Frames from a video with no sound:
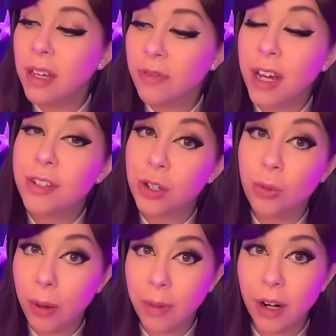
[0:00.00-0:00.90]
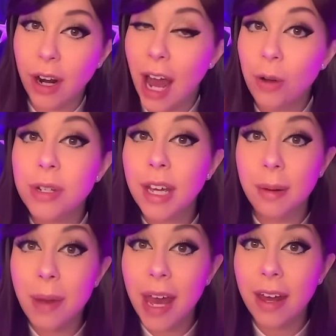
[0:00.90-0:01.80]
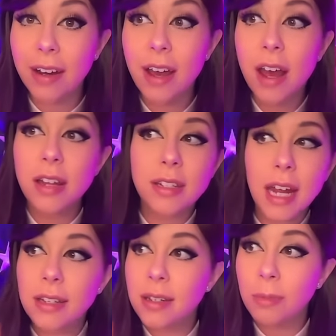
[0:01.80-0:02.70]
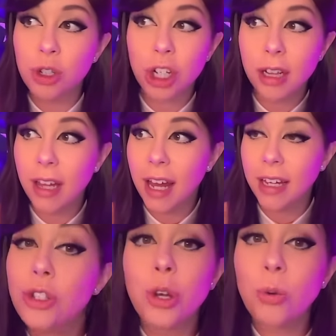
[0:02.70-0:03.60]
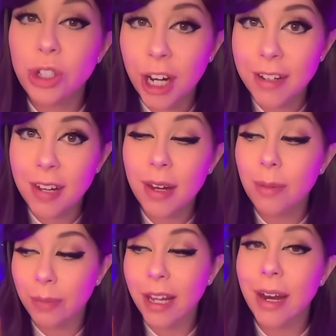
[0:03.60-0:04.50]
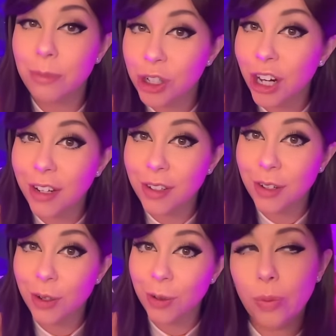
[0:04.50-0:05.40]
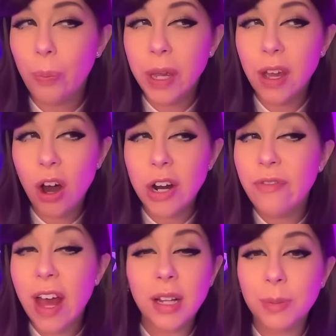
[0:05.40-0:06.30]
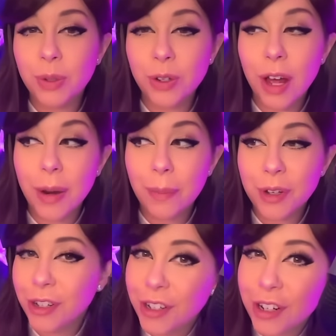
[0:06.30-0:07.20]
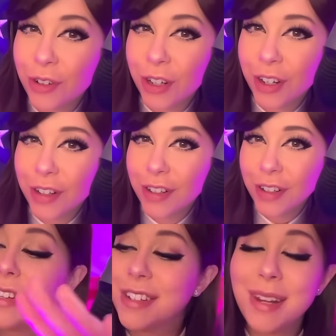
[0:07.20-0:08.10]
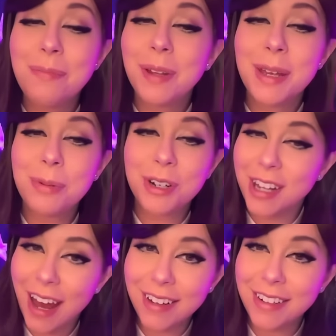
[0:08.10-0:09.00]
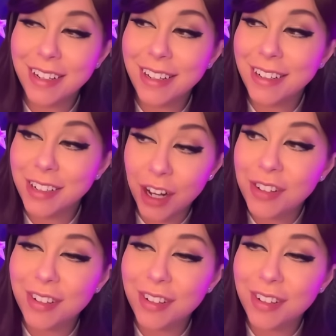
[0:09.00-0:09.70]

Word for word: advice to women on how to get a man mm-hmm. said some sh- like, don't chase him, let him chase you. Be unavailable and mysterious. Simply pretend he doesn't